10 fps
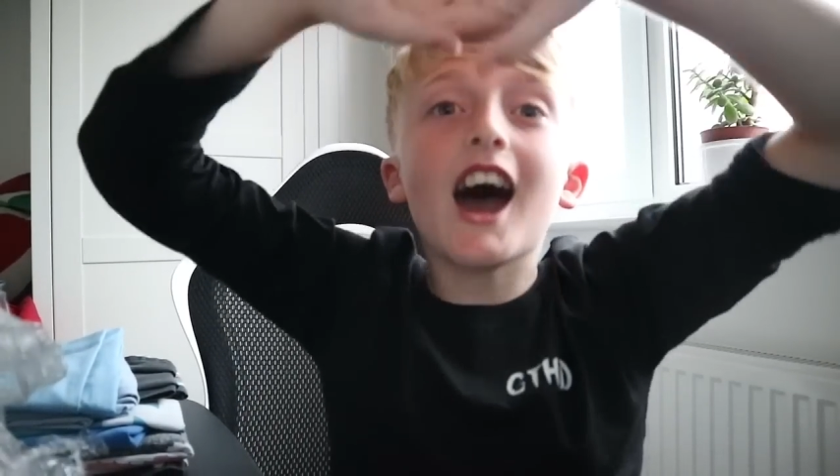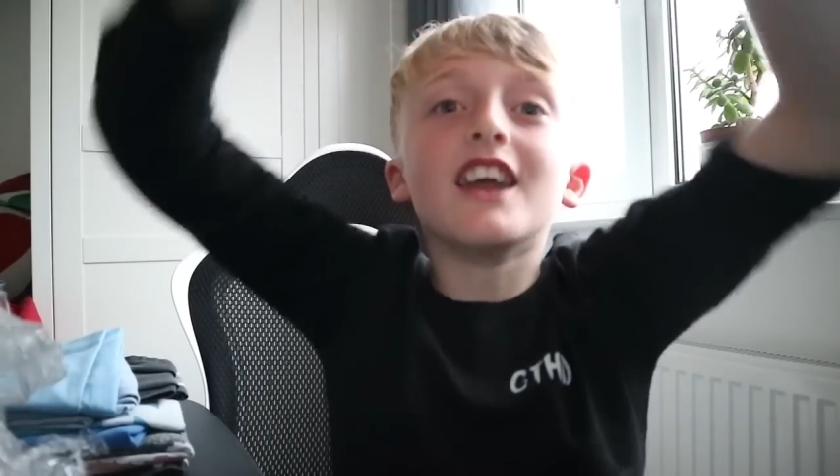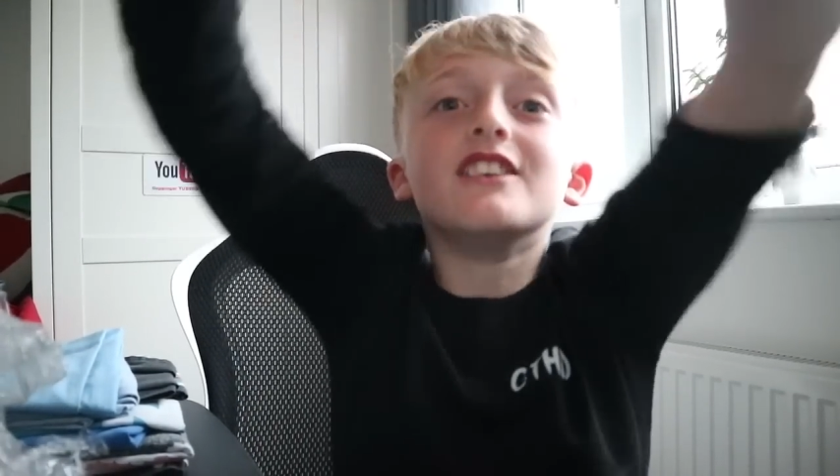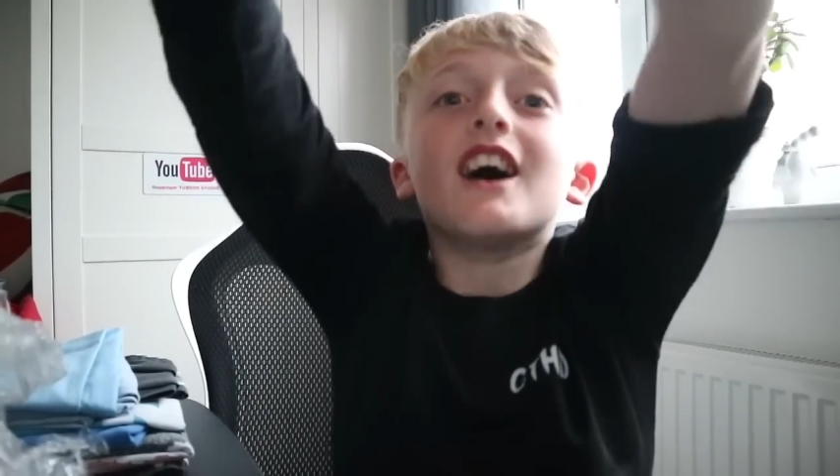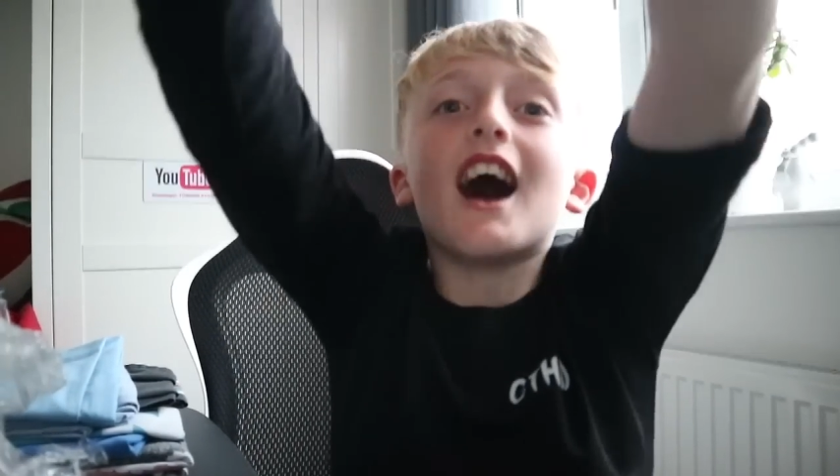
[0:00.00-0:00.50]

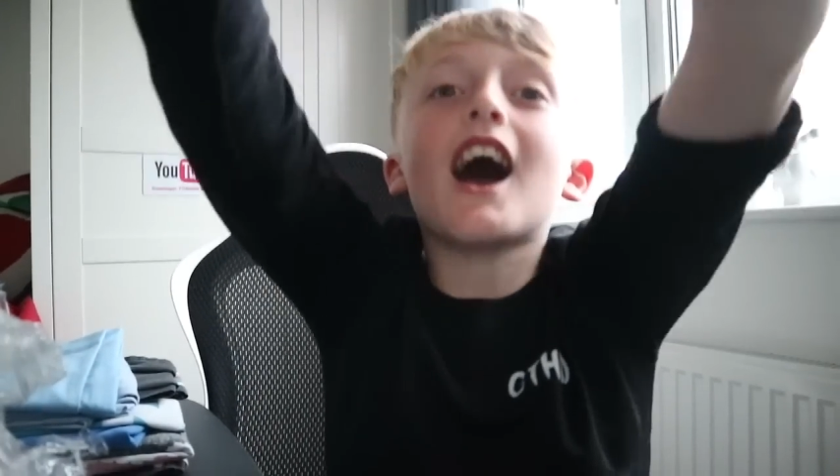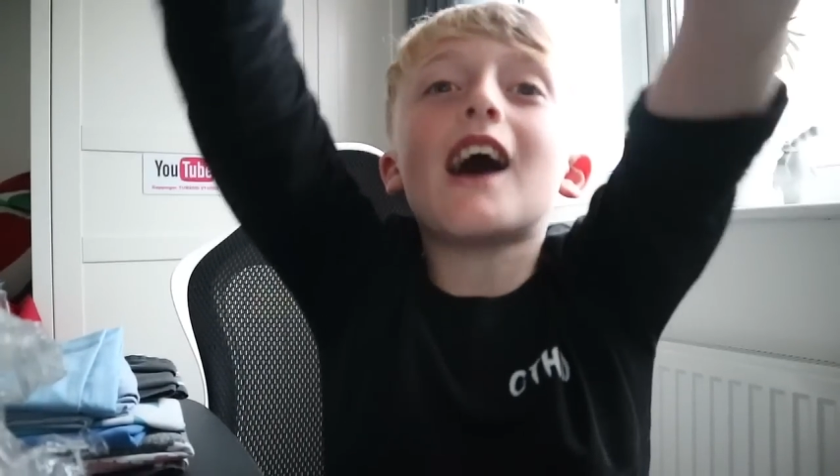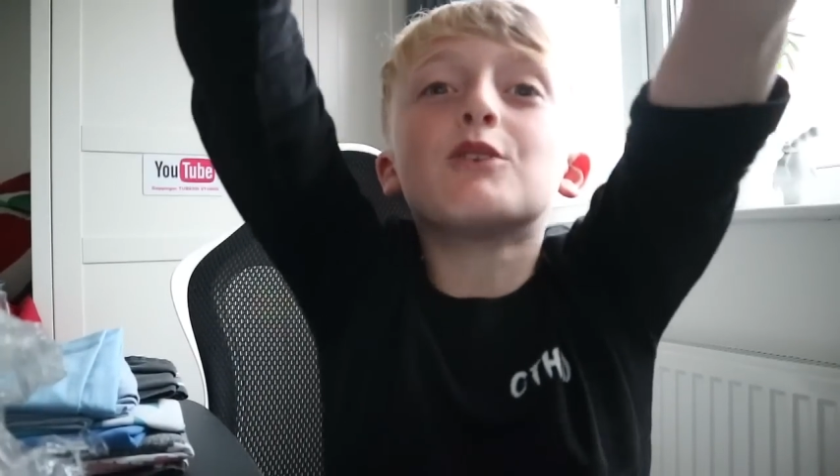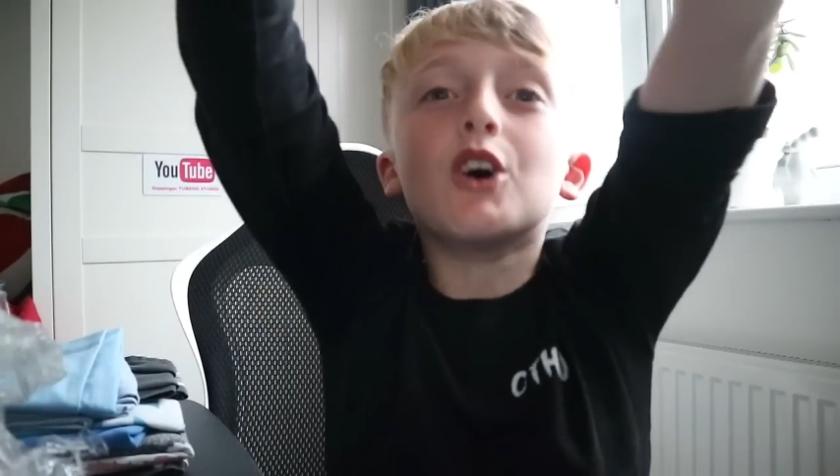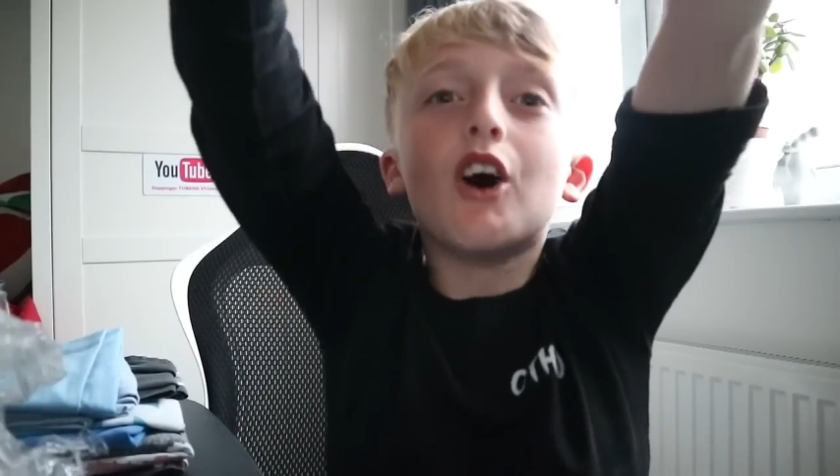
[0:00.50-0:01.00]
And
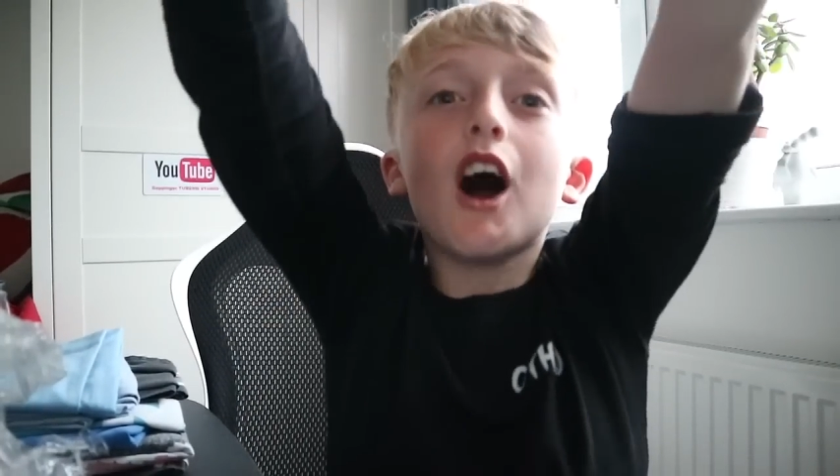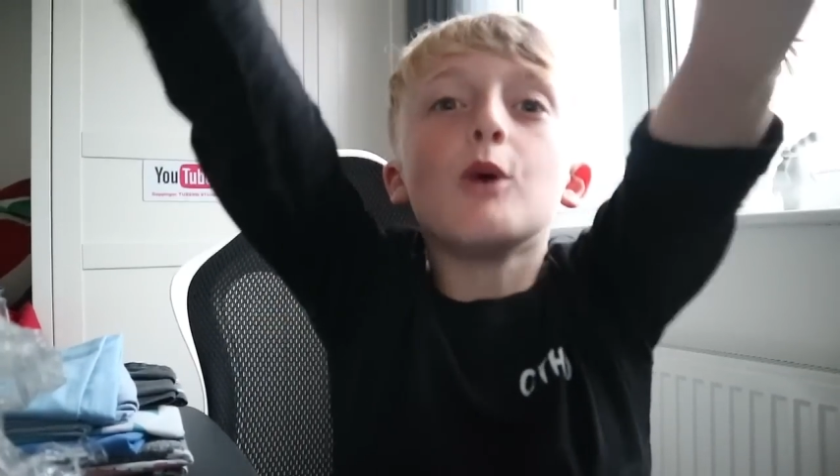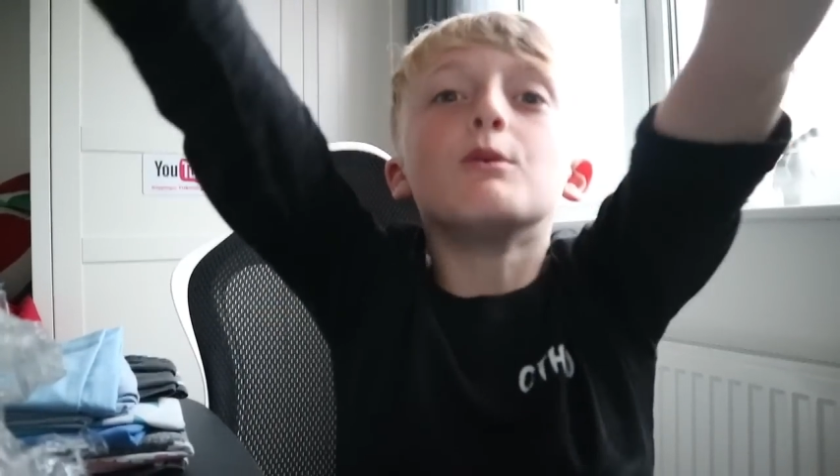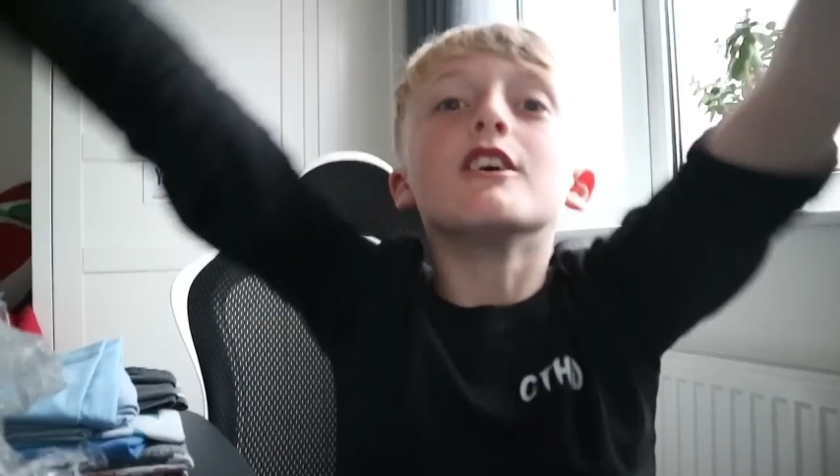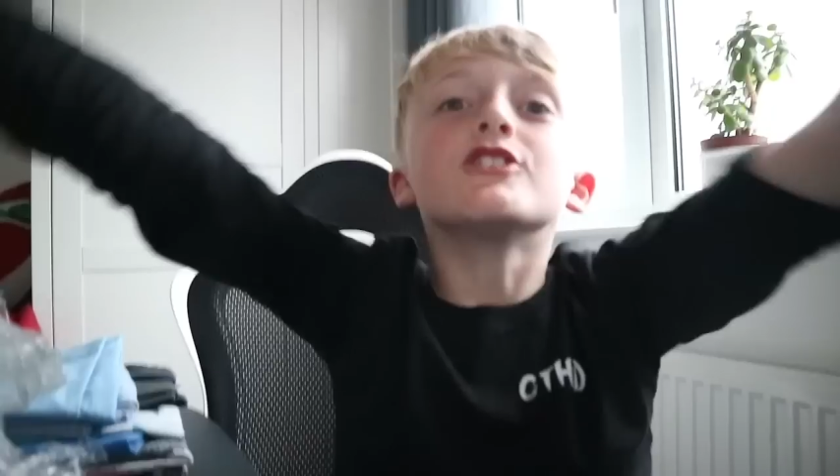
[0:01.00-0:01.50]
I will
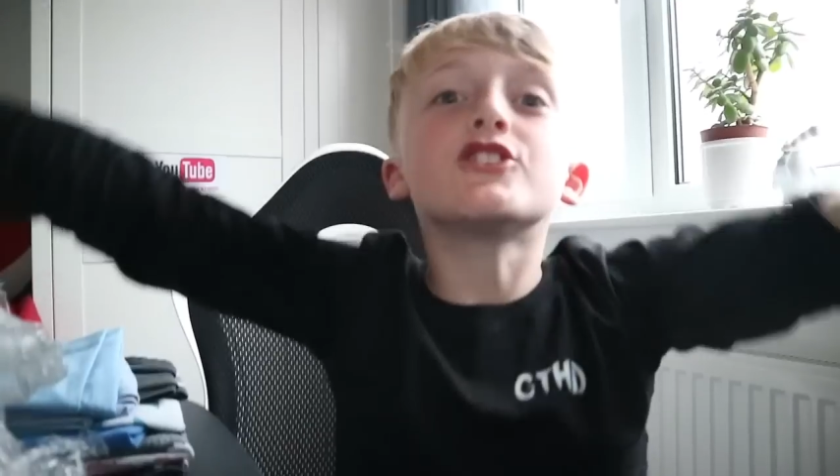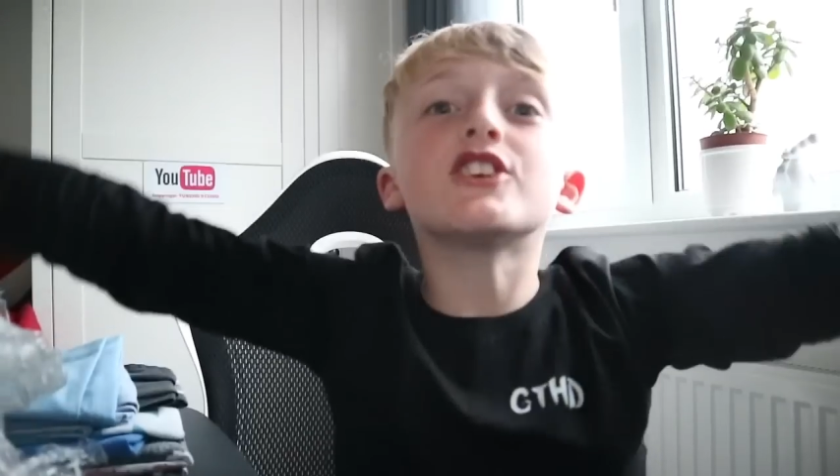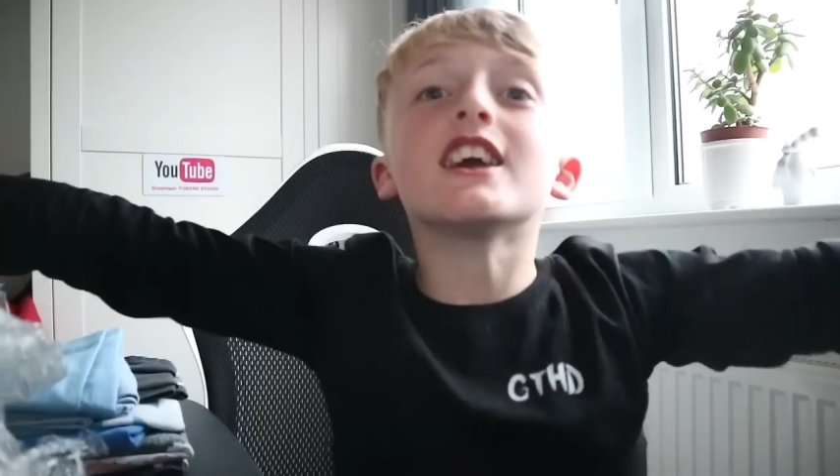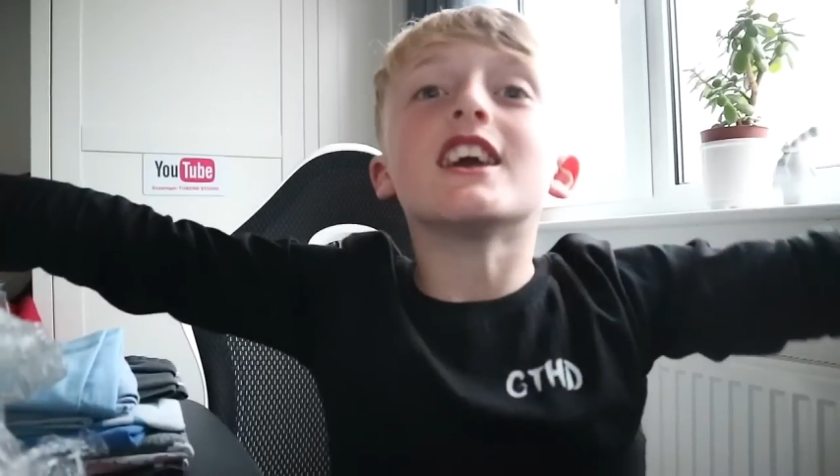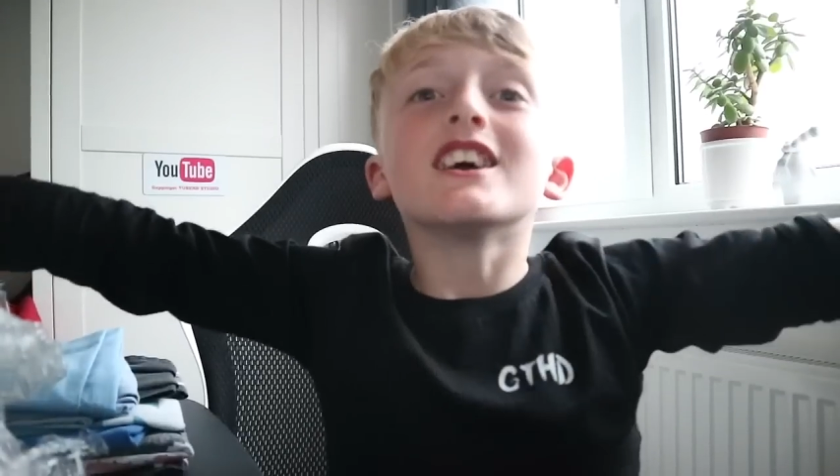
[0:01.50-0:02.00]
hope to
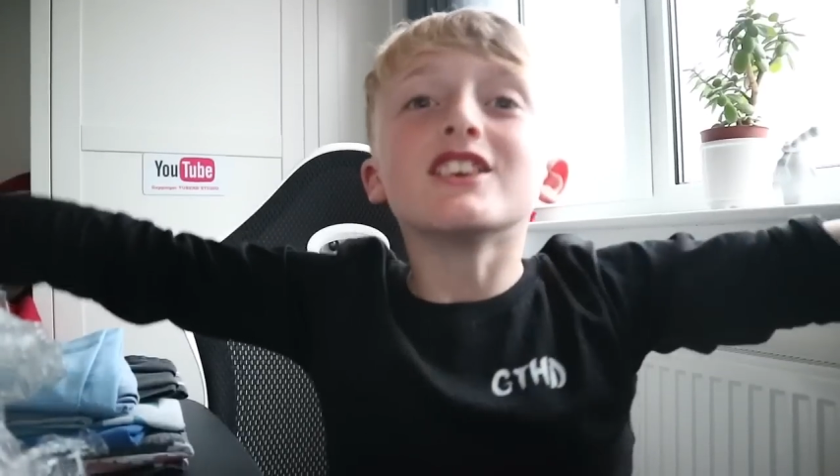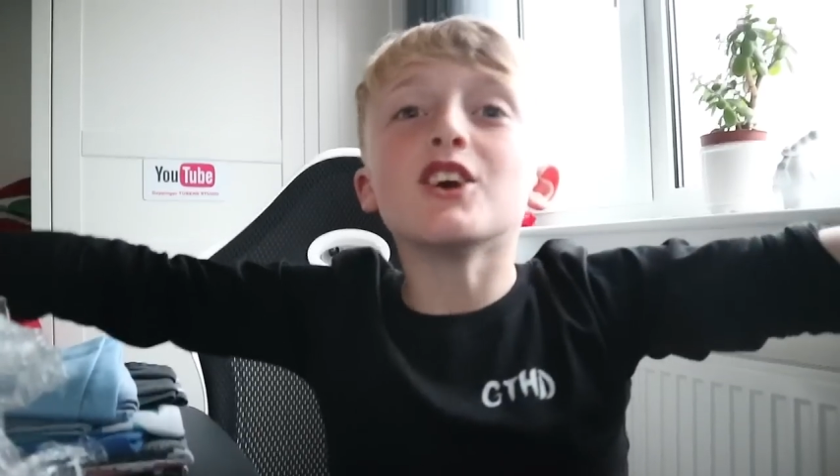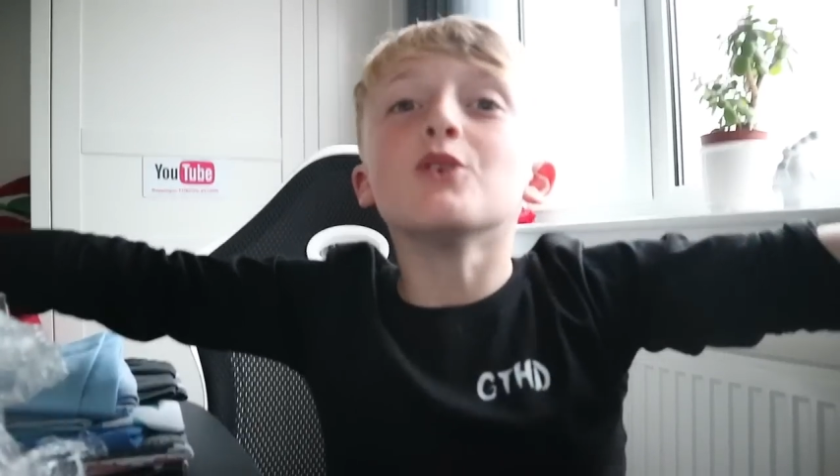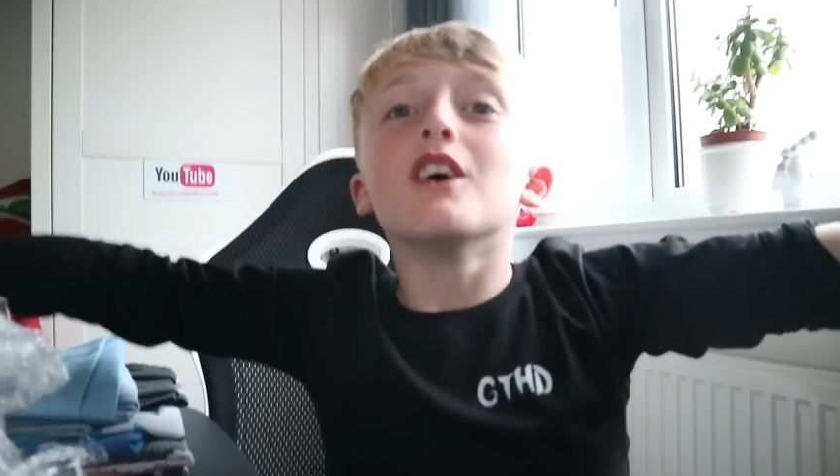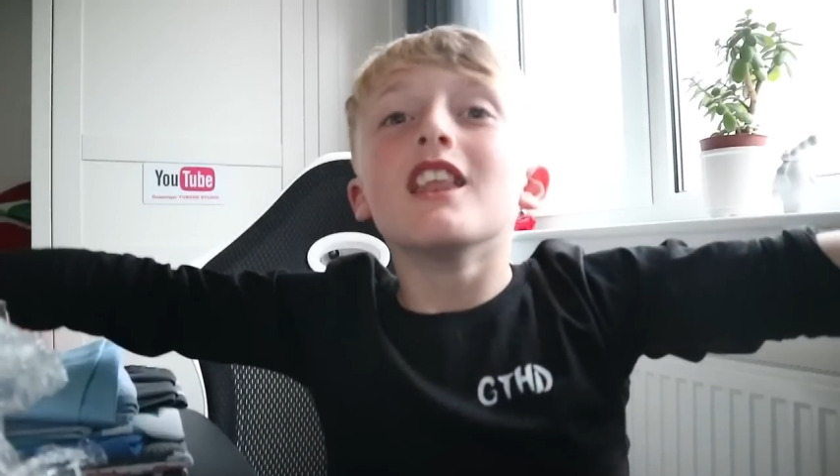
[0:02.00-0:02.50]
see
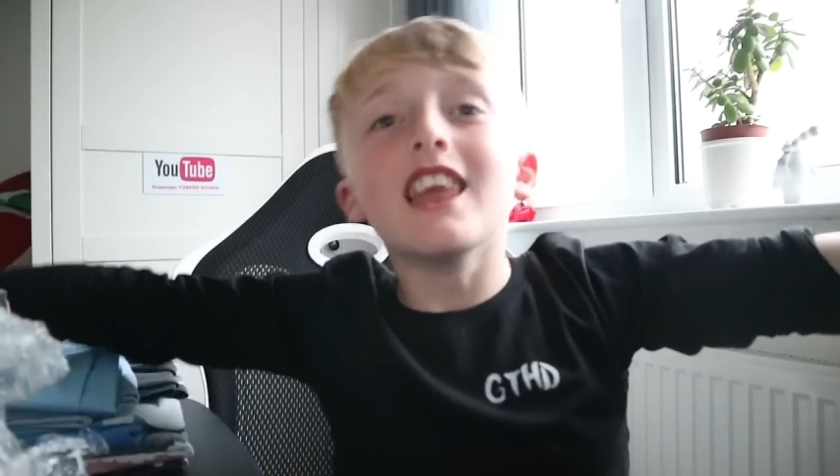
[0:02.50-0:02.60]
you